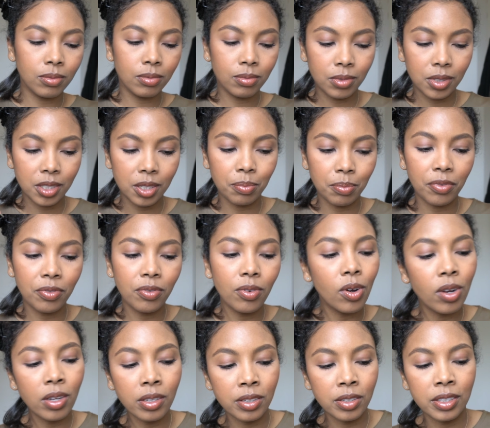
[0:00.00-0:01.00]
sip of
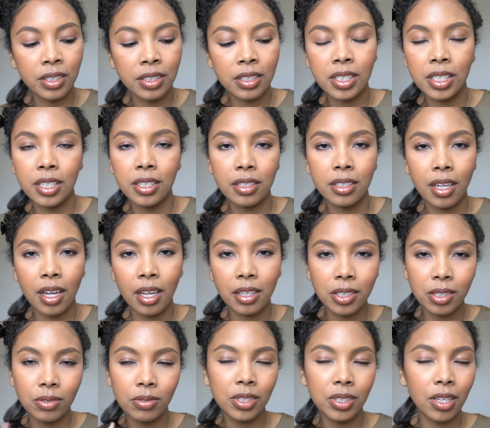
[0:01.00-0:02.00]
water, things like that.
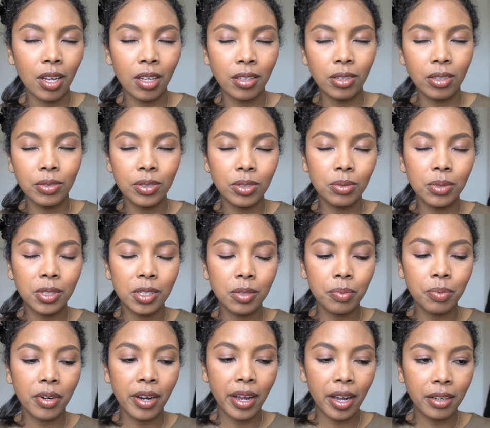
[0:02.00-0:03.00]
So it's not going to be
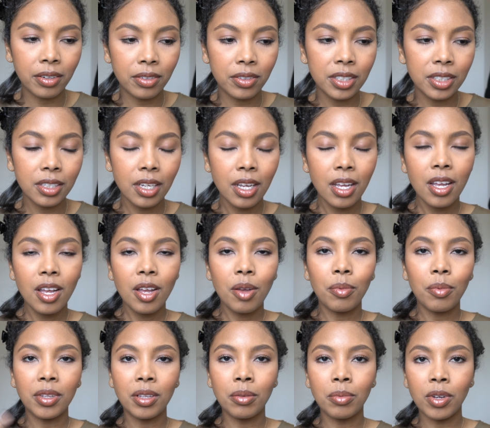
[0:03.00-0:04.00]
super accurate.
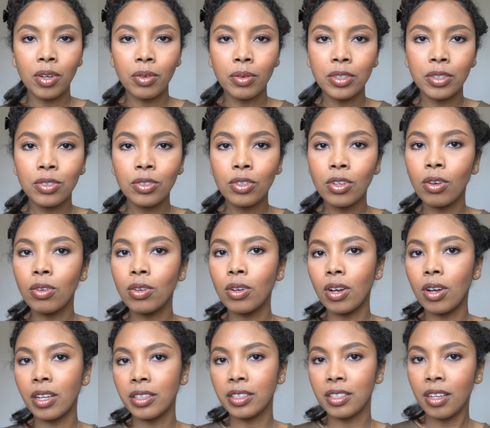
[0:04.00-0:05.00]
But I'm going to go
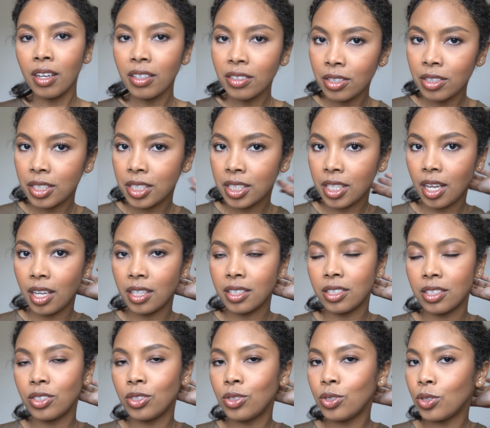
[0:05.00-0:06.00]
on the other side
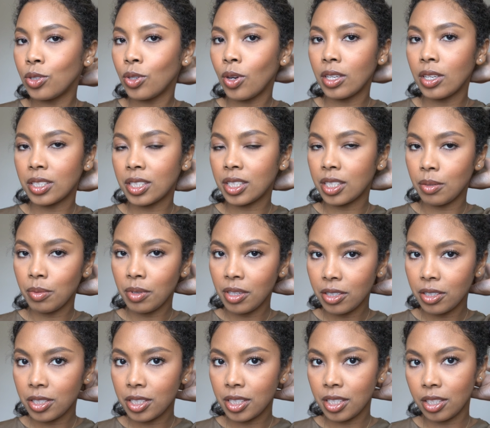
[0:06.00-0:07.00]
and do a
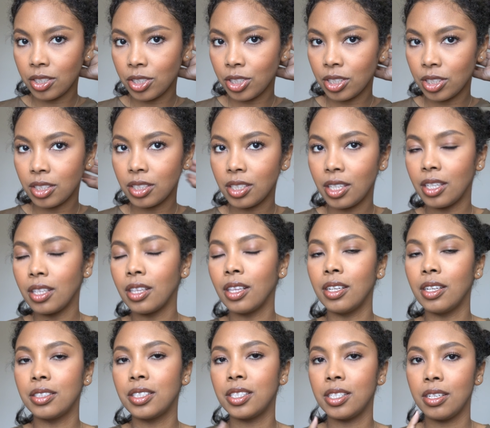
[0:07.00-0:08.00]
similar section, and
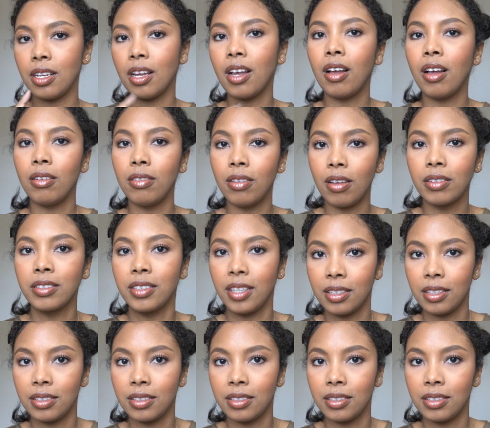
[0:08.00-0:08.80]
let's see how long that